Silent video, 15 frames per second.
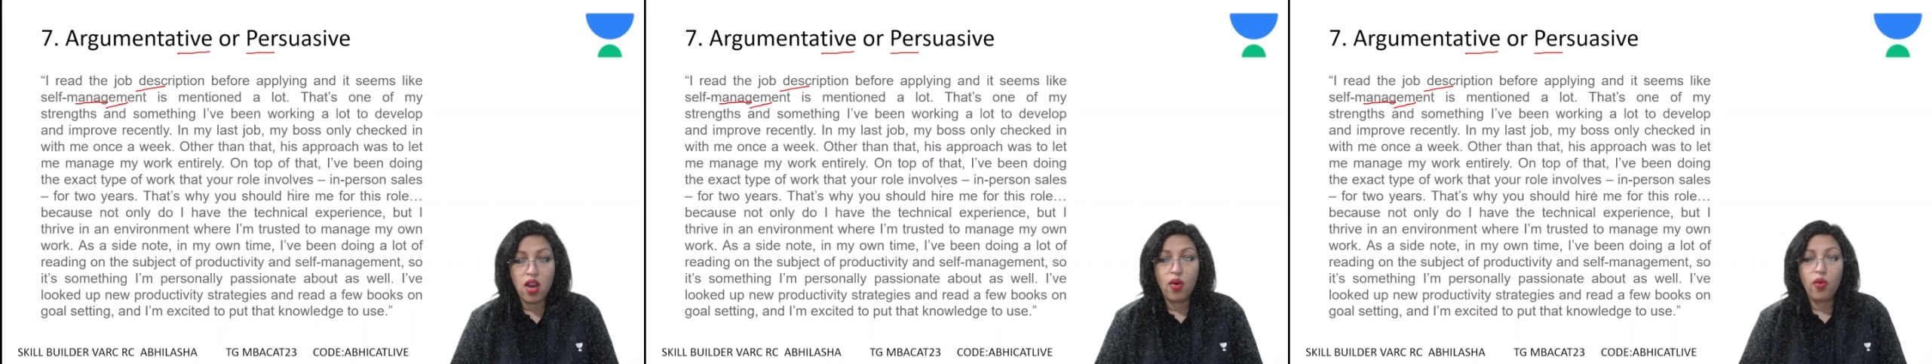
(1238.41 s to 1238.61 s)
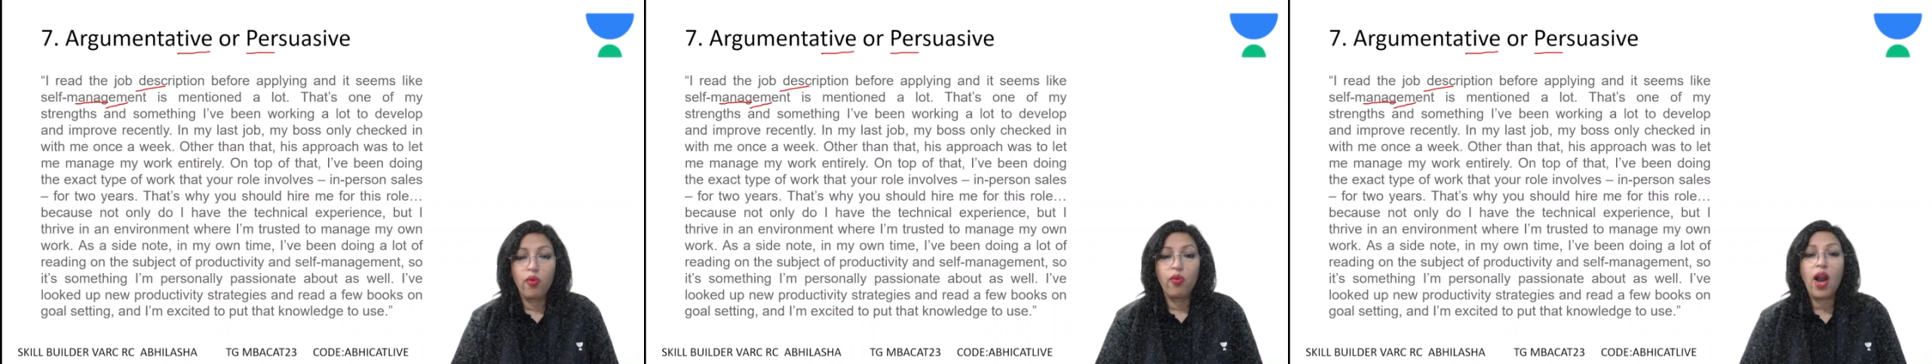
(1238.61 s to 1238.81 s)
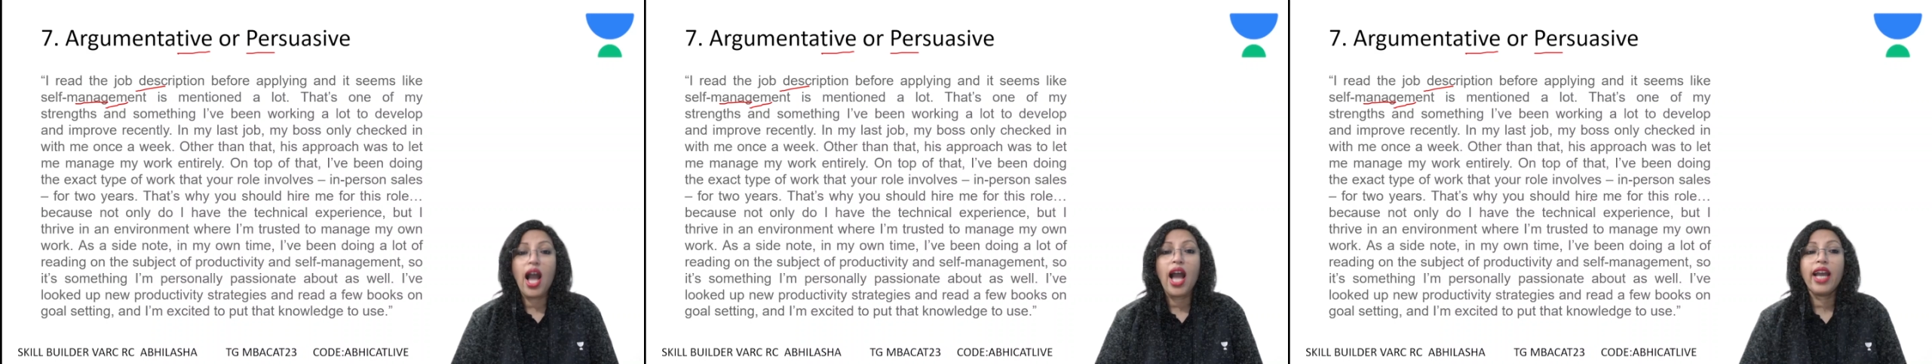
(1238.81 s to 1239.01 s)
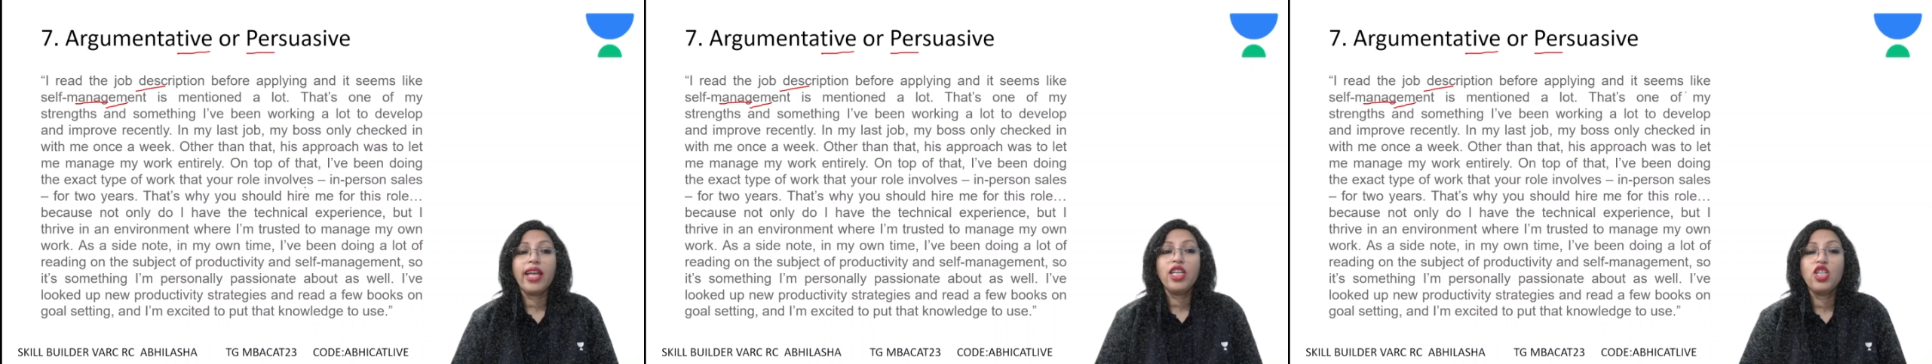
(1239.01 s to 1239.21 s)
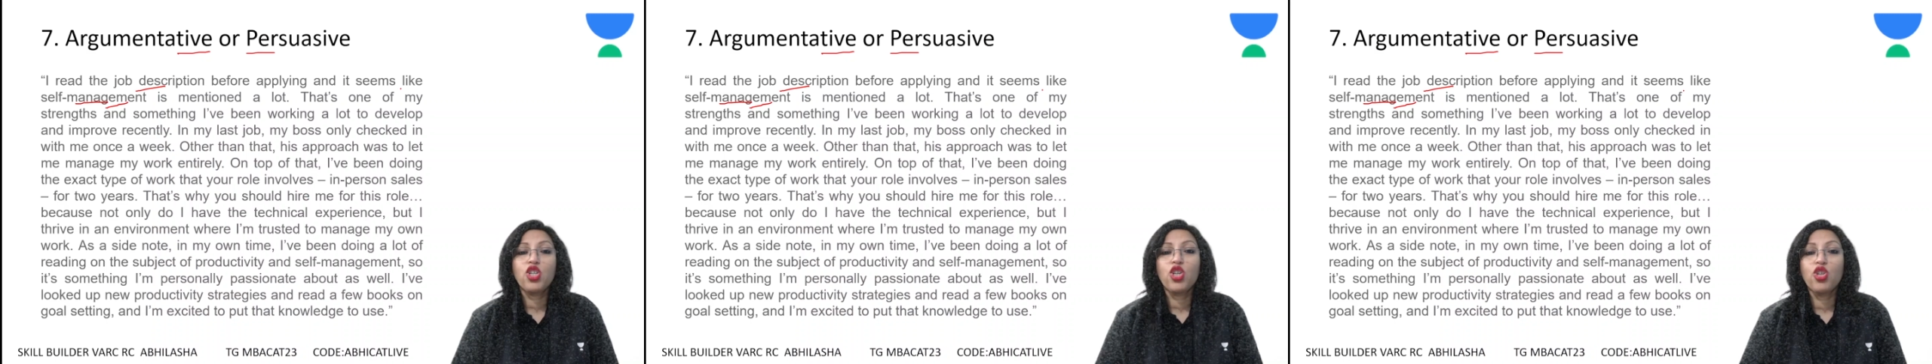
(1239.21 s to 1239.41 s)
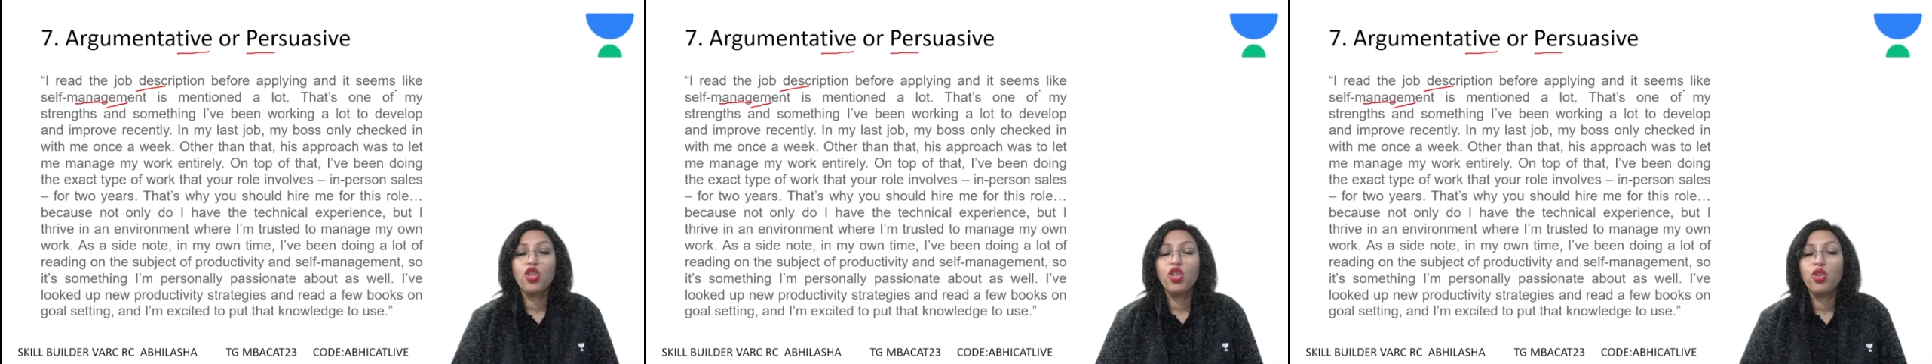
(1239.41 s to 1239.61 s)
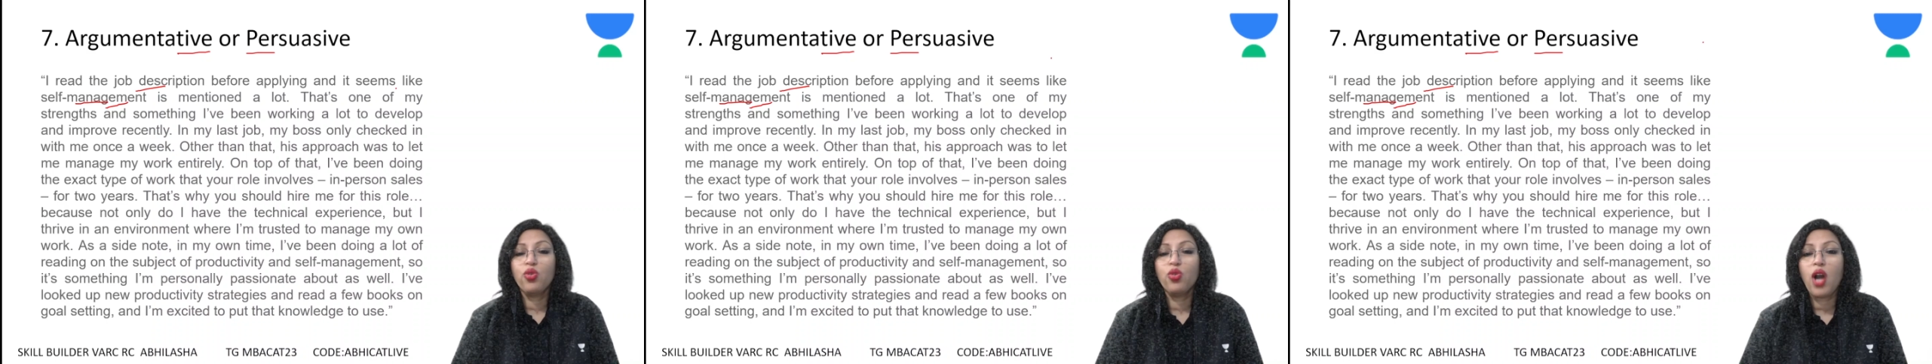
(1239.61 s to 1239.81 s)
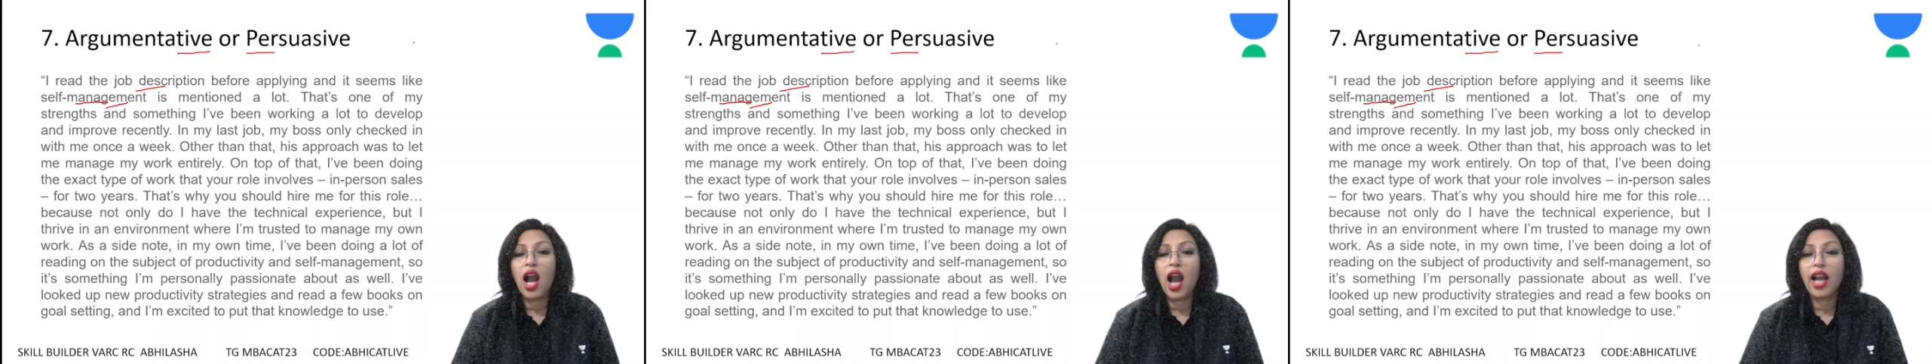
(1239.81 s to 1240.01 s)
why should
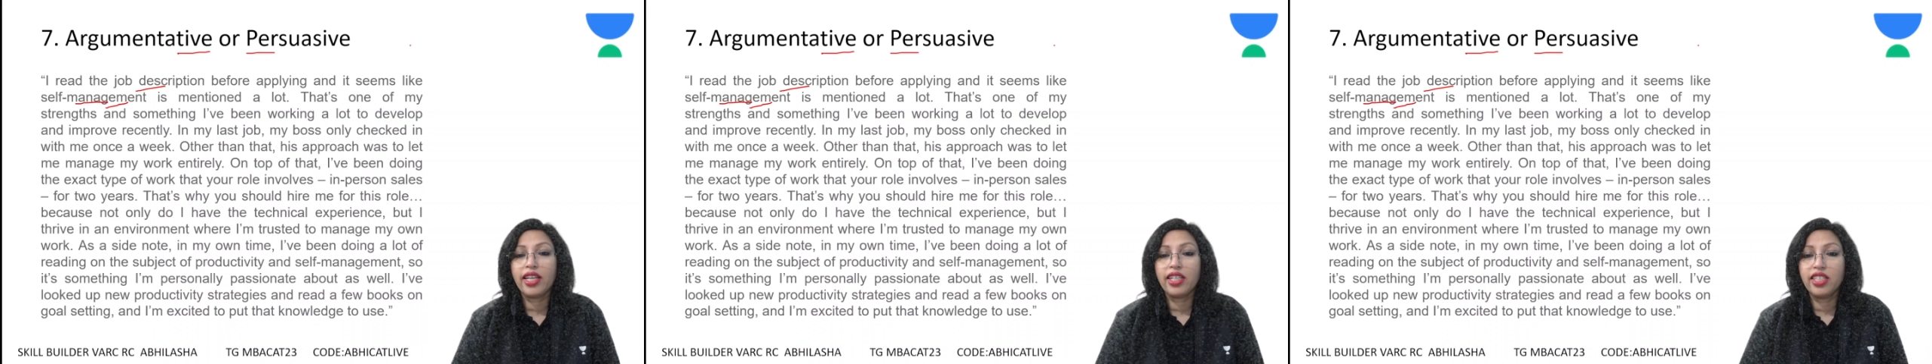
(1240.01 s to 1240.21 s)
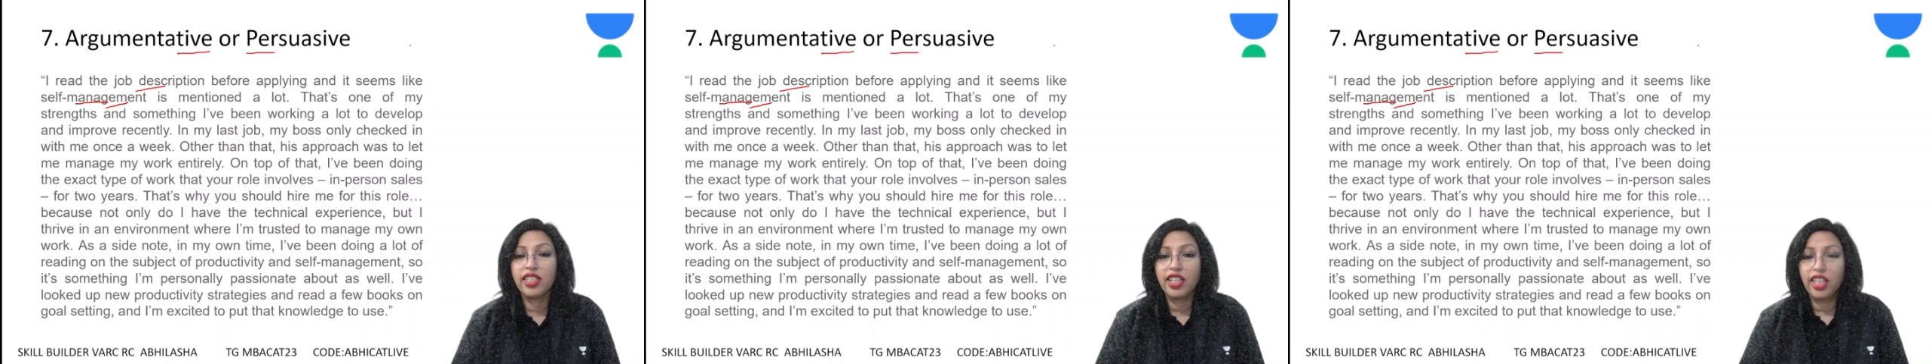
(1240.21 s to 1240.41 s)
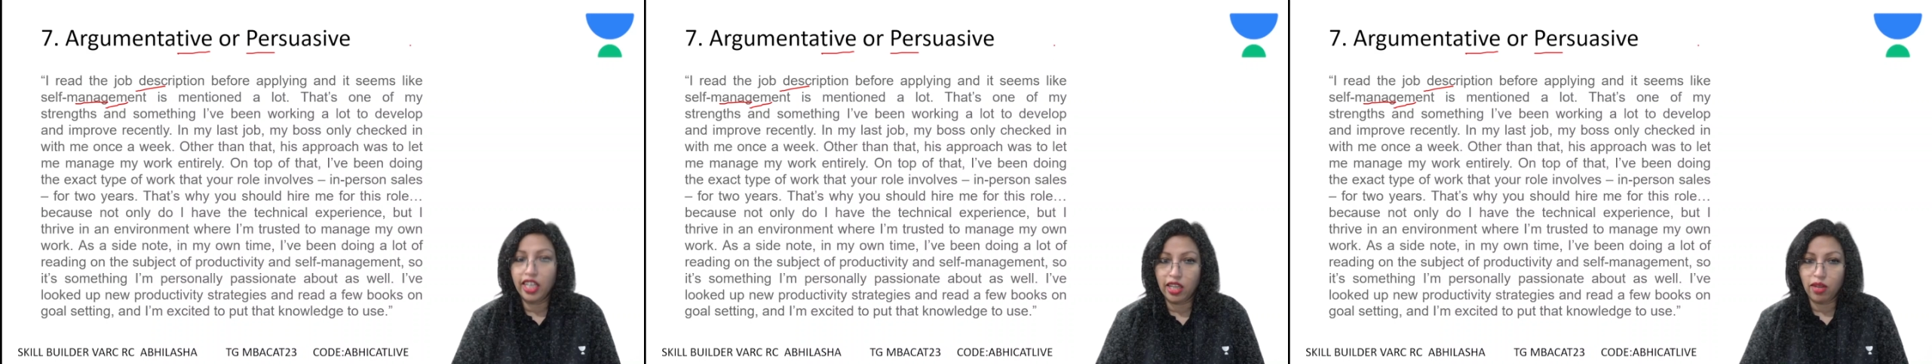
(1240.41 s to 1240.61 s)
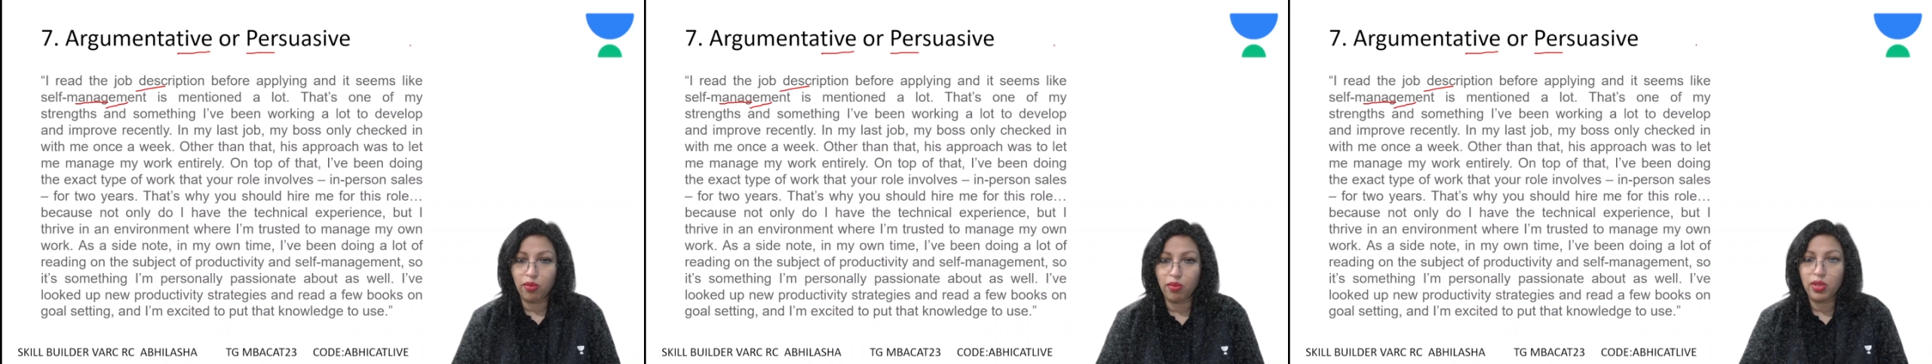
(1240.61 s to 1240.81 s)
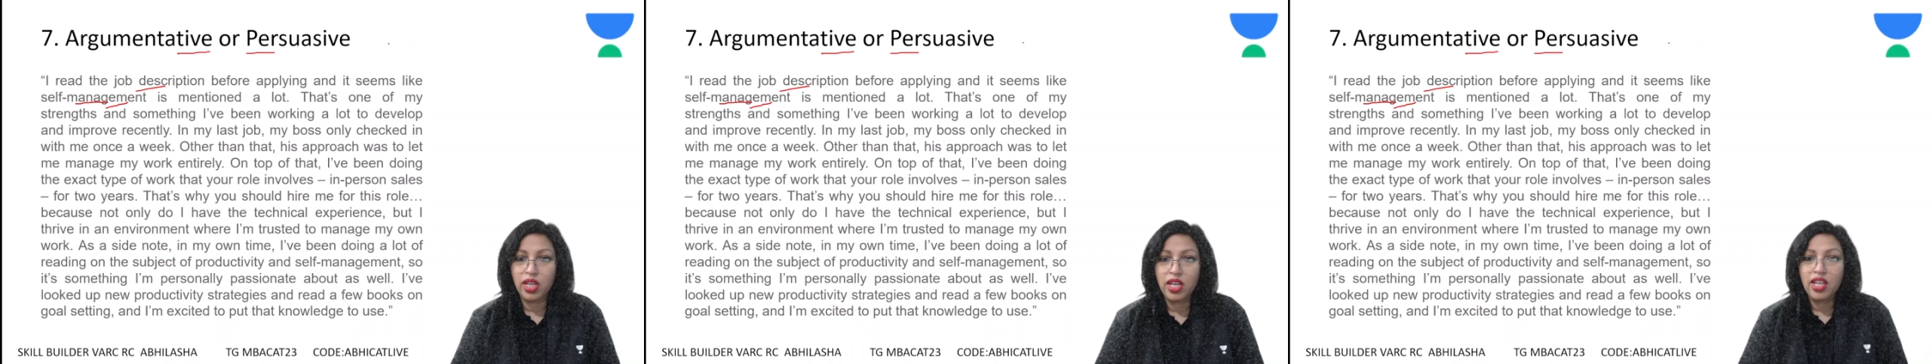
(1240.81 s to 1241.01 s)
you hire him?